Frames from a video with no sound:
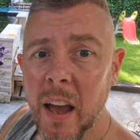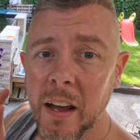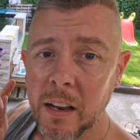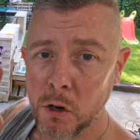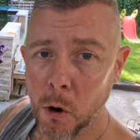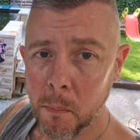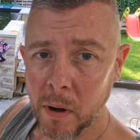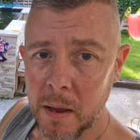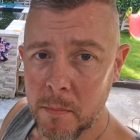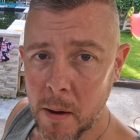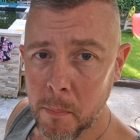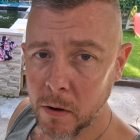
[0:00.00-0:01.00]
and I don't
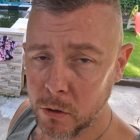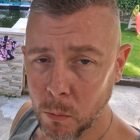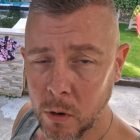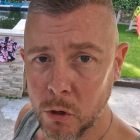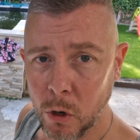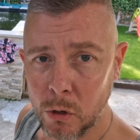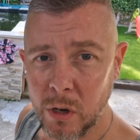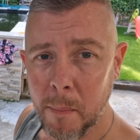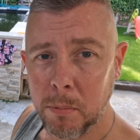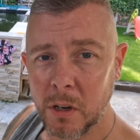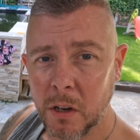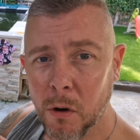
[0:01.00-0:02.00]
blame you, but if someone does, I
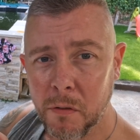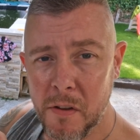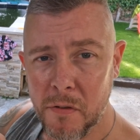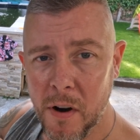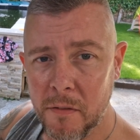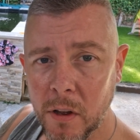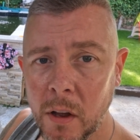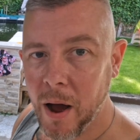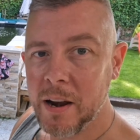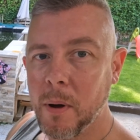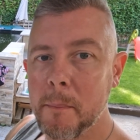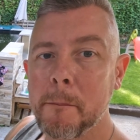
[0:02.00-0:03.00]
bloody love you forever. But
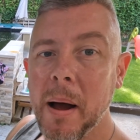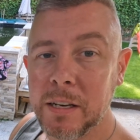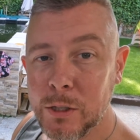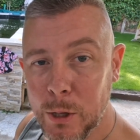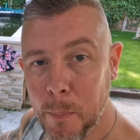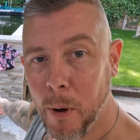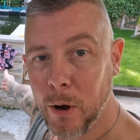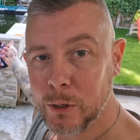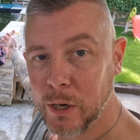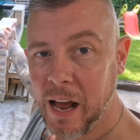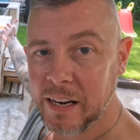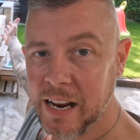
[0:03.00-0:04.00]
anyway, back to the point at